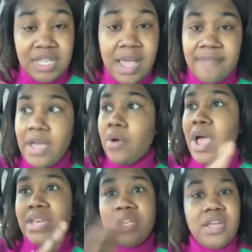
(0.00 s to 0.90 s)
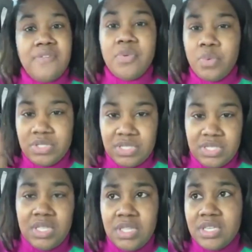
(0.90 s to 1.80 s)
live out. I need everyone to
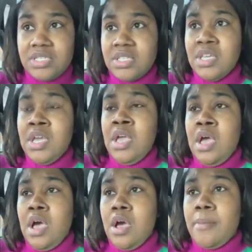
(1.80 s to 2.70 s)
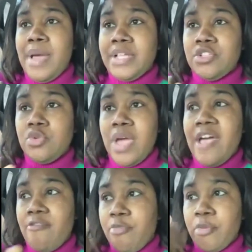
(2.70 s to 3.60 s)
see this. I do
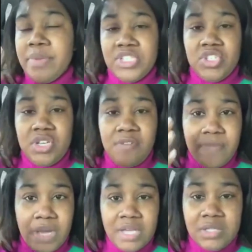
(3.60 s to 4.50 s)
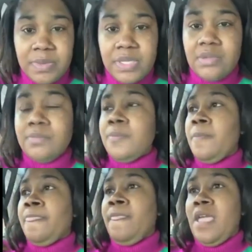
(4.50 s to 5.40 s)
have permission of my husband
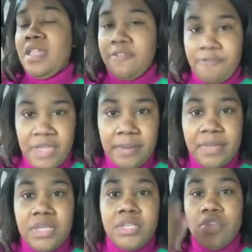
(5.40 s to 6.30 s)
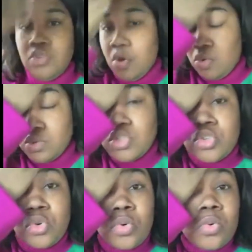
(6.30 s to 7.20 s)
and the family,
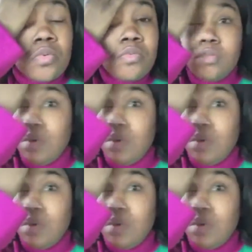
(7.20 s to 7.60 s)
to